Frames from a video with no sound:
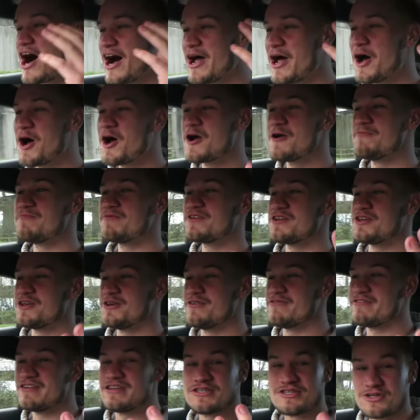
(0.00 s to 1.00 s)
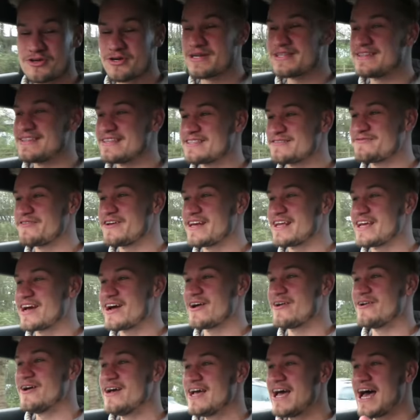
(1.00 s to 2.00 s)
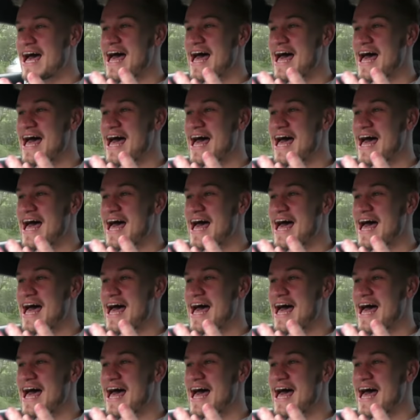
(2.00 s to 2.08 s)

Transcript: I hope that you've enjoyed this video,